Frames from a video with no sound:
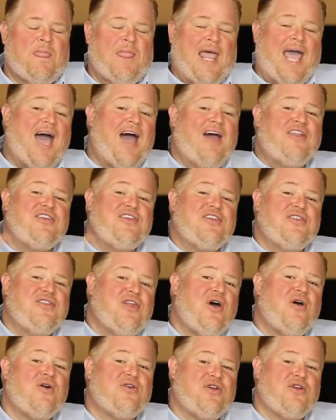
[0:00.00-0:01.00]
how do you
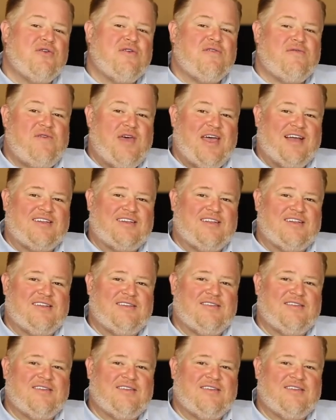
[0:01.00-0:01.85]
know you're infected?